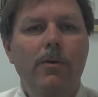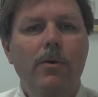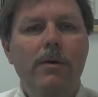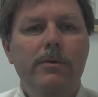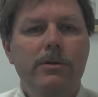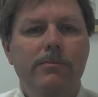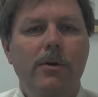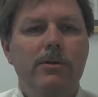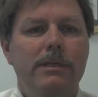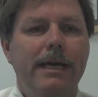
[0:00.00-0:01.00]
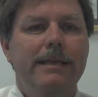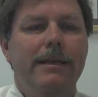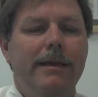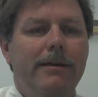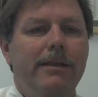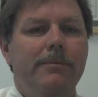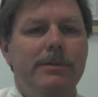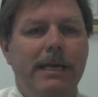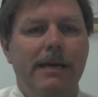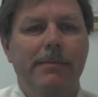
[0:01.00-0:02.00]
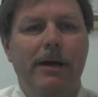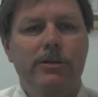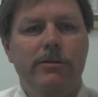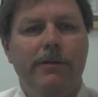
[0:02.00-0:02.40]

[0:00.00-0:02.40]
what would you most like to hear them say about you?